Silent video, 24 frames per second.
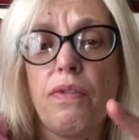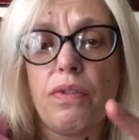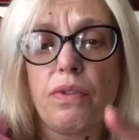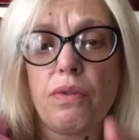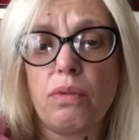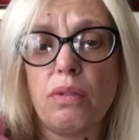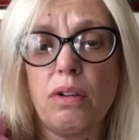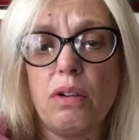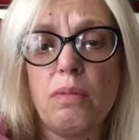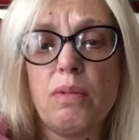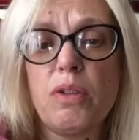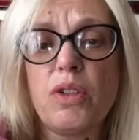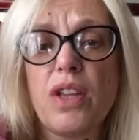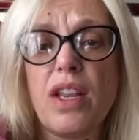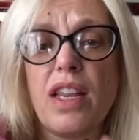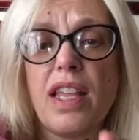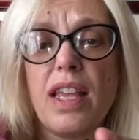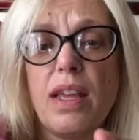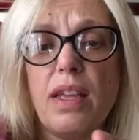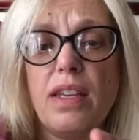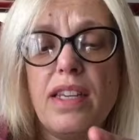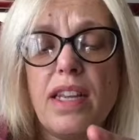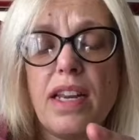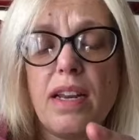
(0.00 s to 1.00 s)
The rumors that
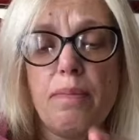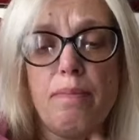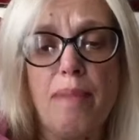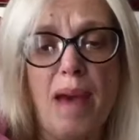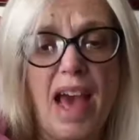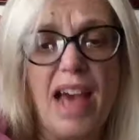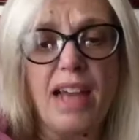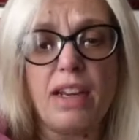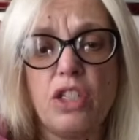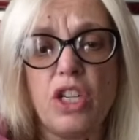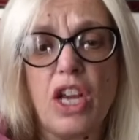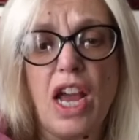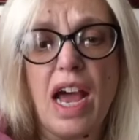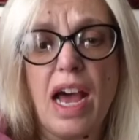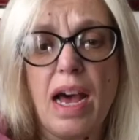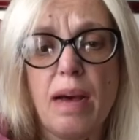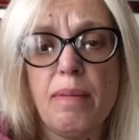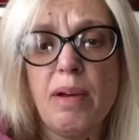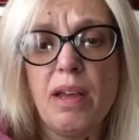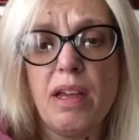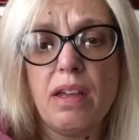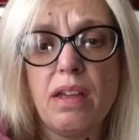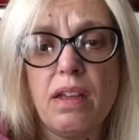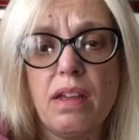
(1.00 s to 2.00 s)
he did a bad
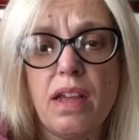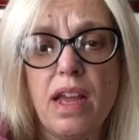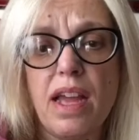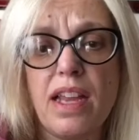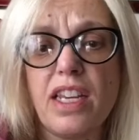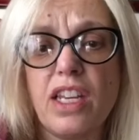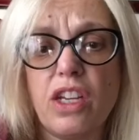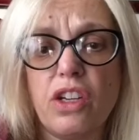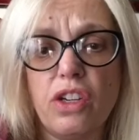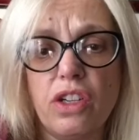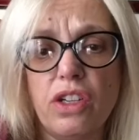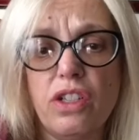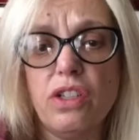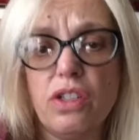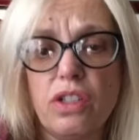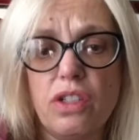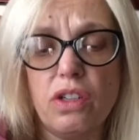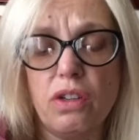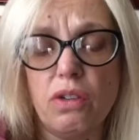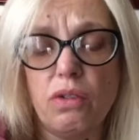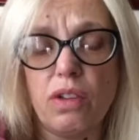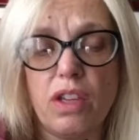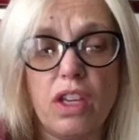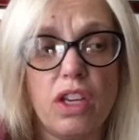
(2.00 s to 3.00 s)
job and he couldn't
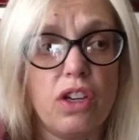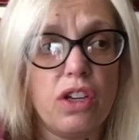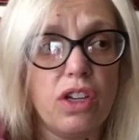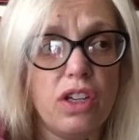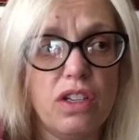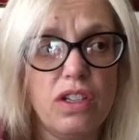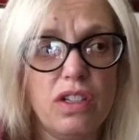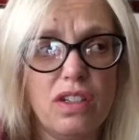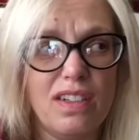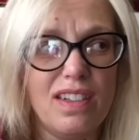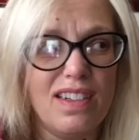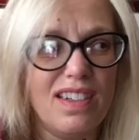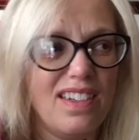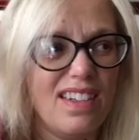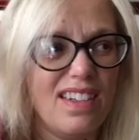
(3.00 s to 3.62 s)
do, he couldn't,